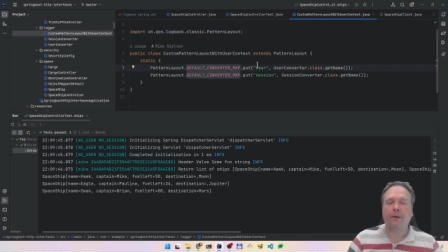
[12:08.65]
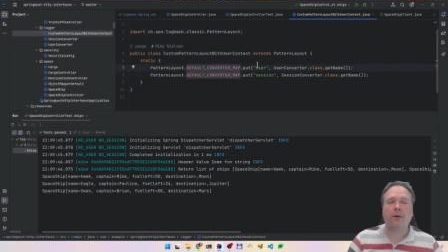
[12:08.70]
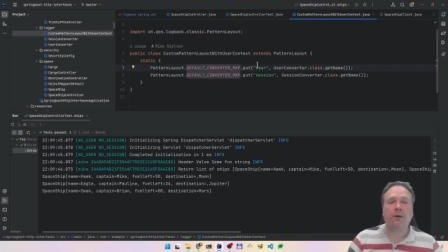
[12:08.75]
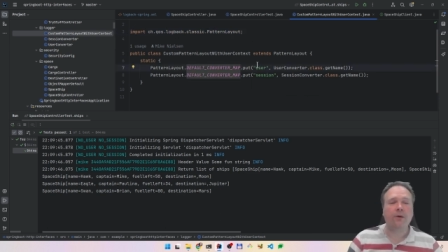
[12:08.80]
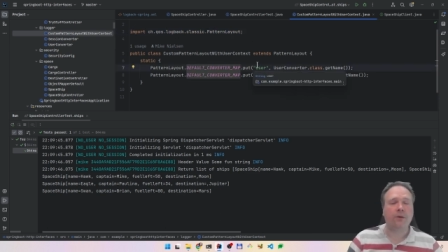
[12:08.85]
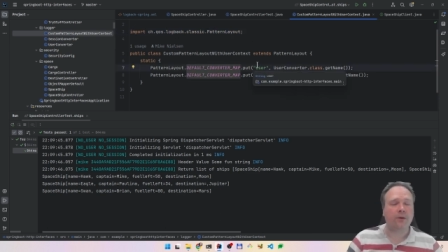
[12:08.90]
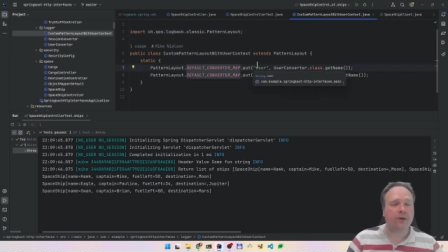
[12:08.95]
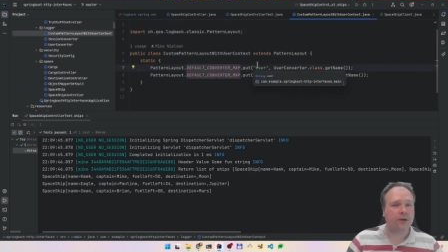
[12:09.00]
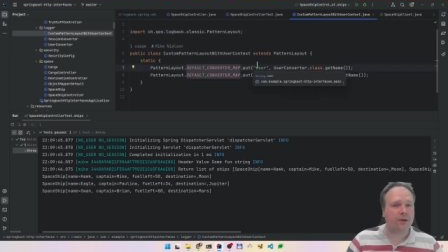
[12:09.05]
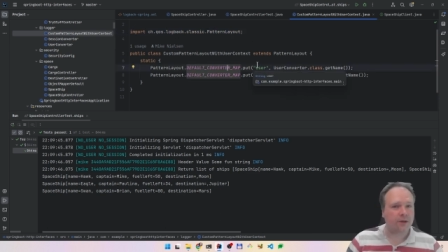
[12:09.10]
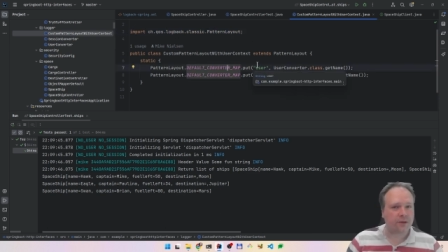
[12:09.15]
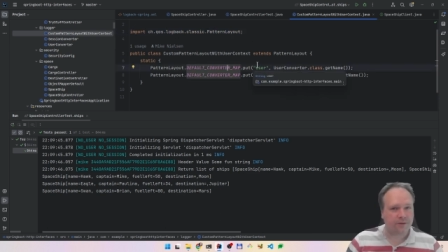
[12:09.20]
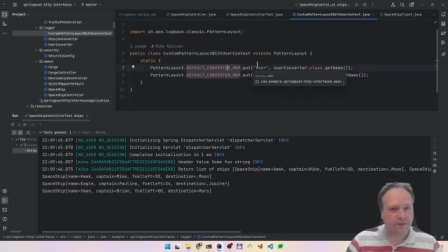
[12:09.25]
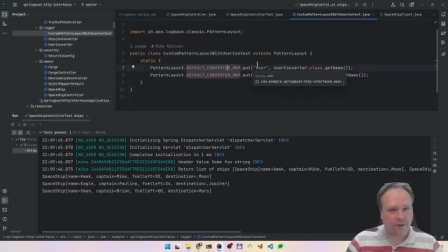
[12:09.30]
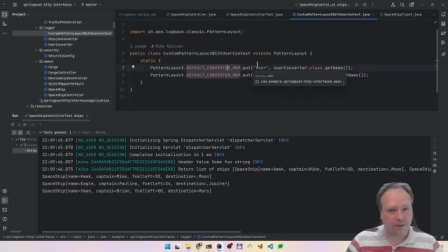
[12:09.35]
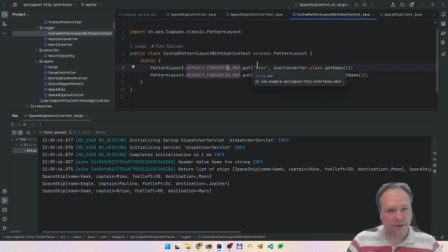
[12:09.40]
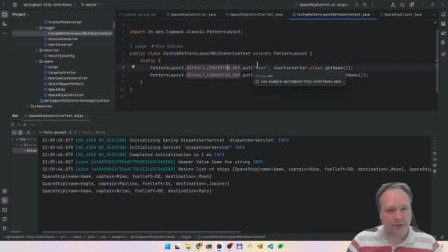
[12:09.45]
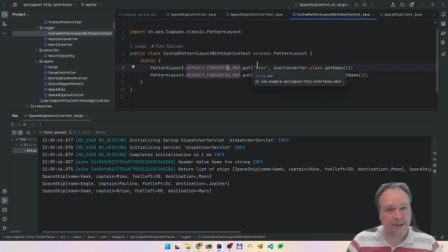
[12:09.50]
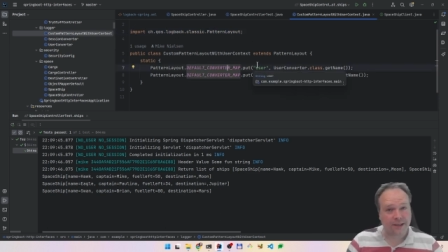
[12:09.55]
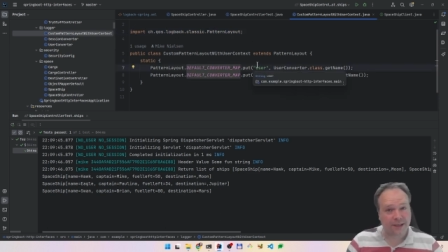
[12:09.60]
or you can just
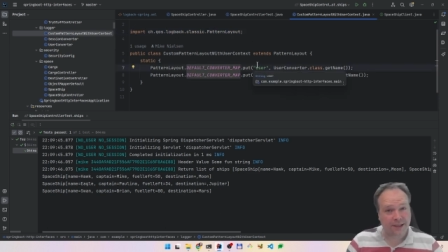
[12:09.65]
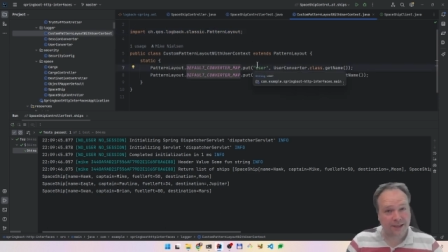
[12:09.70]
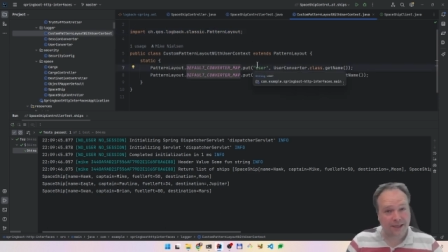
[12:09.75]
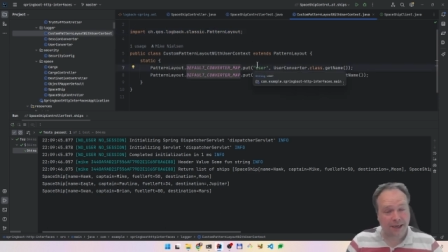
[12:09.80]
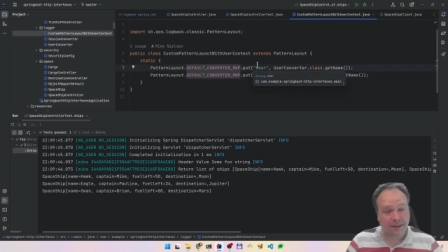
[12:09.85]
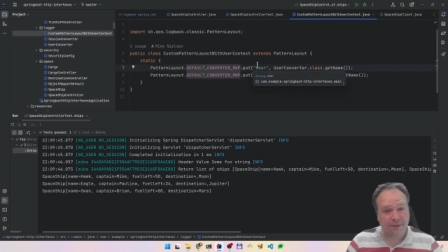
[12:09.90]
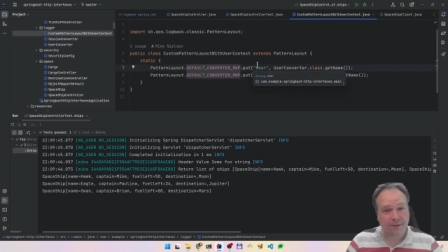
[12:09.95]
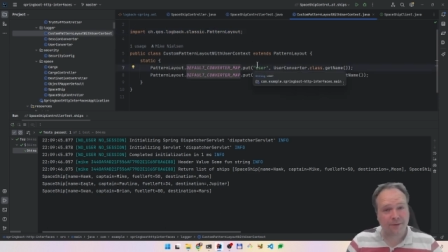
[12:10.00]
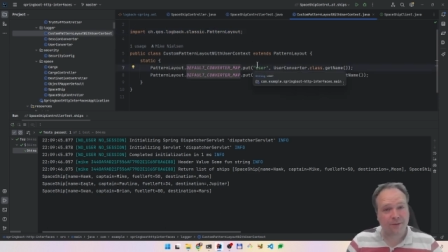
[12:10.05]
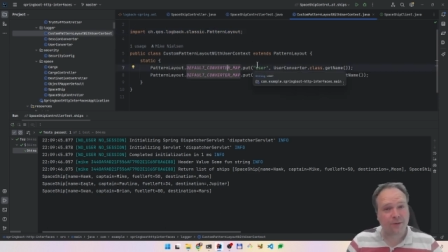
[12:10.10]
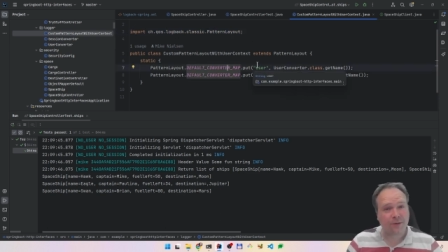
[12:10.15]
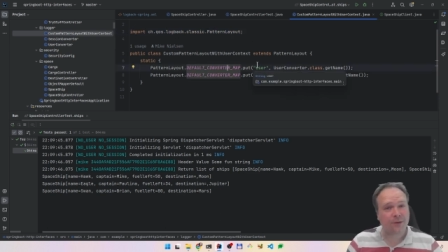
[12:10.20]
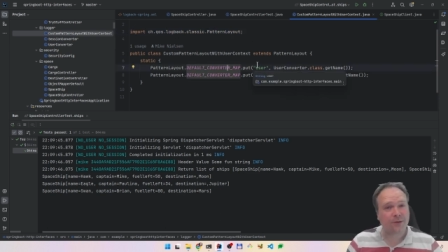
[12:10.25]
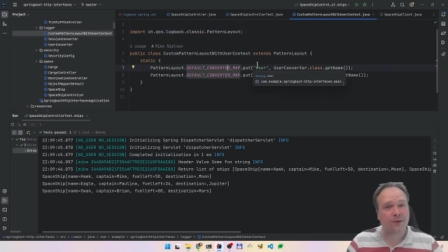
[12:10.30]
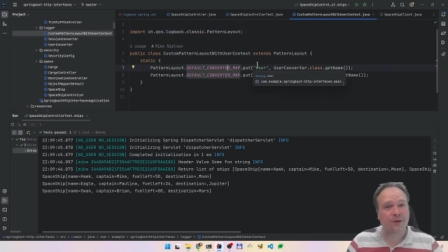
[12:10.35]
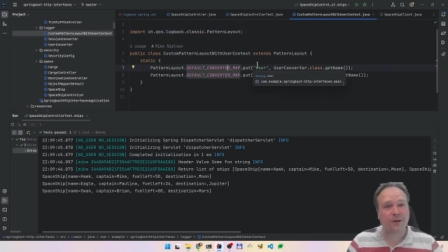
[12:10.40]
follow this example, of course.